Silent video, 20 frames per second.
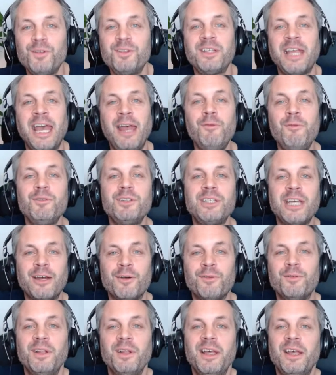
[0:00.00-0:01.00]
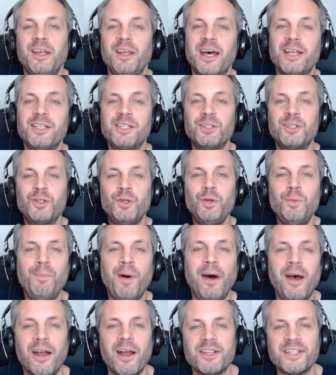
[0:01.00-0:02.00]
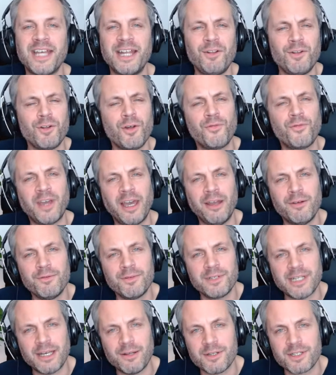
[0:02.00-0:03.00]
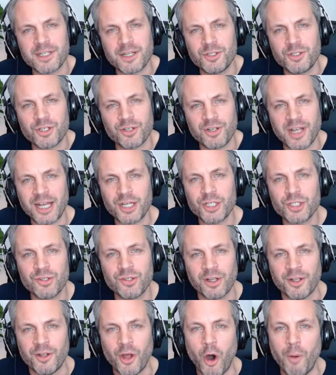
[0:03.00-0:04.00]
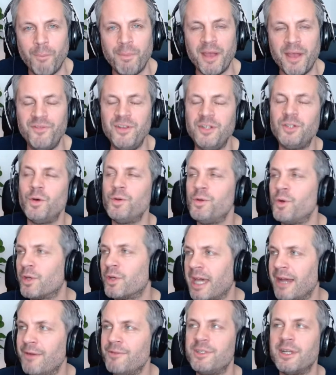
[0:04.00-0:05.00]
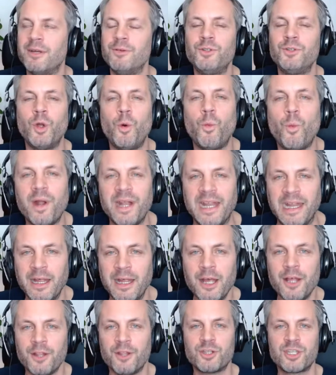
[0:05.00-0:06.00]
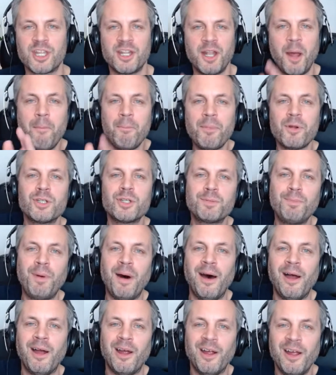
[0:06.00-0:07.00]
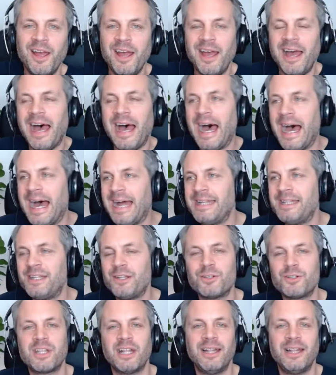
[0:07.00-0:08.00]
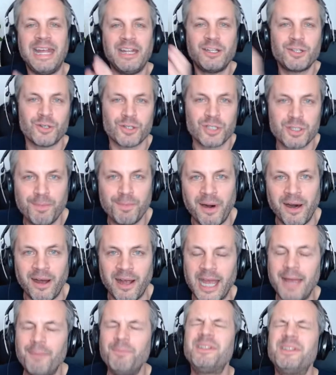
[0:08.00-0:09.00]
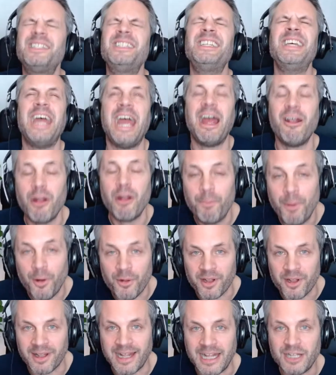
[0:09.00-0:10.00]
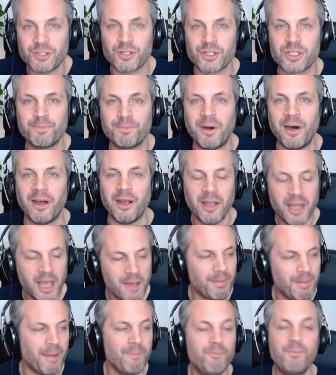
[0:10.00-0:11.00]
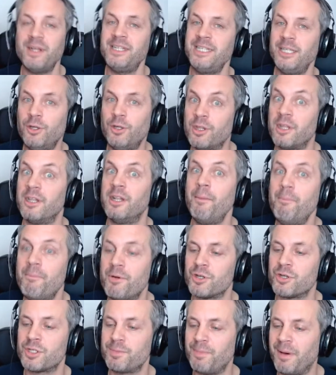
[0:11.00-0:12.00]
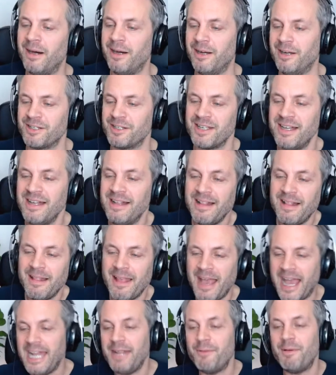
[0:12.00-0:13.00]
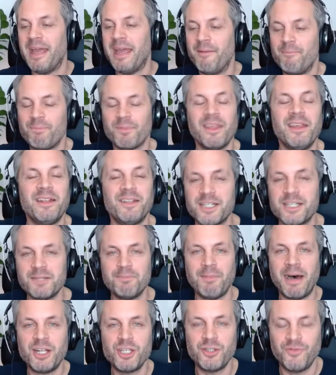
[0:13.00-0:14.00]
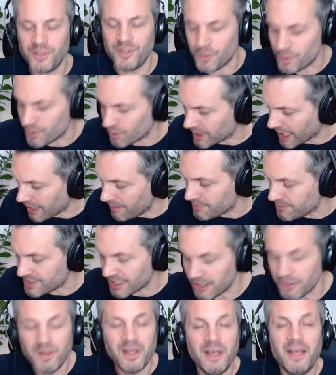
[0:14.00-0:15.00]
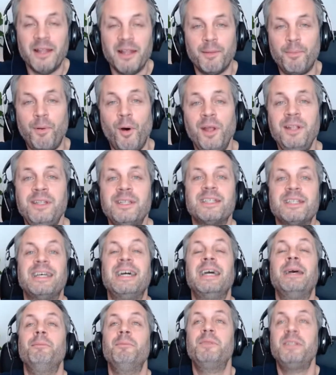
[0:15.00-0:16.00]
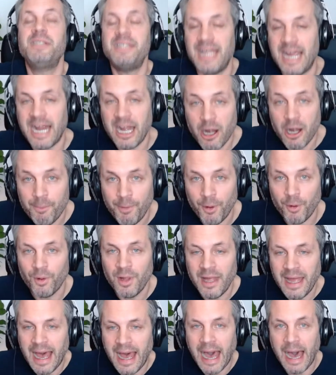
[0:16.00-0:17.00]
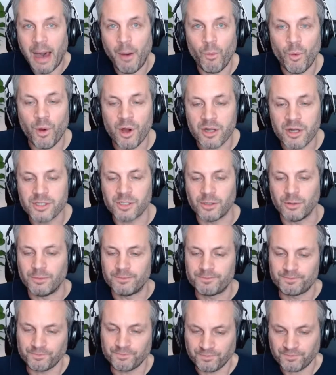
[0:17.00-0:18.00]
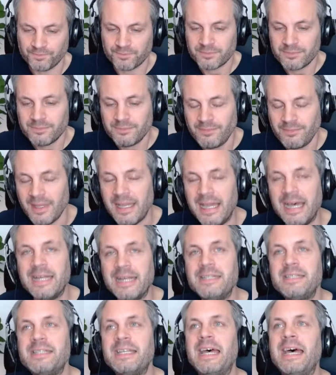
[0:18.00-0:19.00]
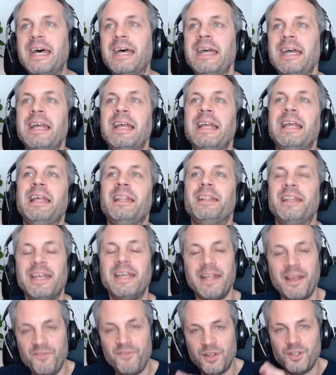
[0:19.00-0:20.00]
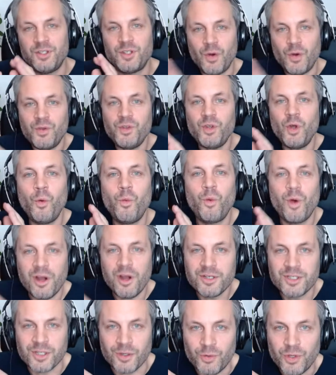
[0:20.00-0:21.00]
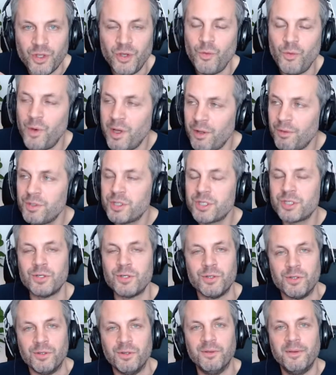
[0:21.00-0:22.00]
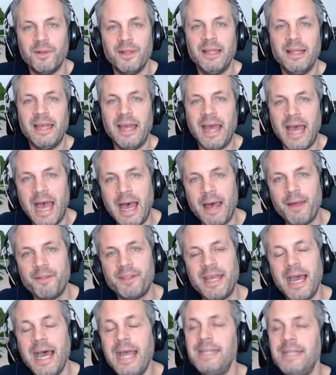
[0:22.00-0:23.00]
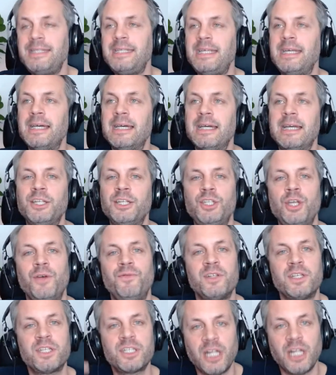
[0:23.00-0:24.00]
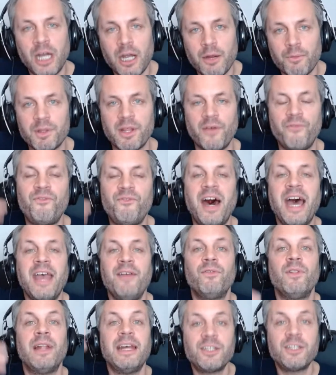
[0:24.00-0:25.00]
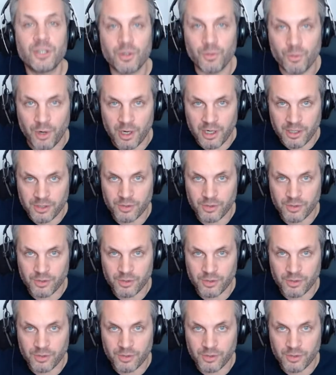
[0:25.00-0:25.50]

Countdown has the 2 parts. I don't know if Countdown is international or not, but if you don't know Countdown, don't worry. There's the numbers part and there's the letters part. I'm terrible at the letters part, but I'm pretty good at the numbers part. Anyway, it doesn't matter if you don't know Countdown. The point is I am terrible at Wordle. And if you don't know Wordle, you will soon. The idea is you have to start with a 5-letter word.